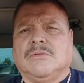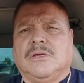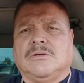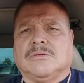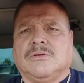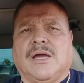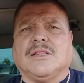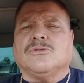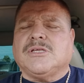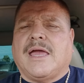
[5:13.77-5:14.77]
You know, you got
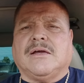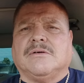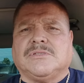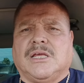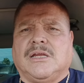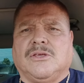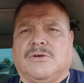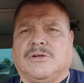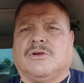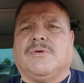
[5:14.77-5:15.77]
those handcuffs in and you're
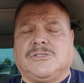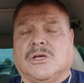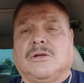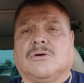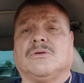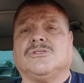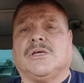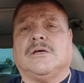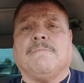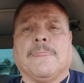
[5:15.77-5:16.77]
under arrest, you're going to go to
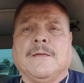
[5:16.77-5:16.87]
jail.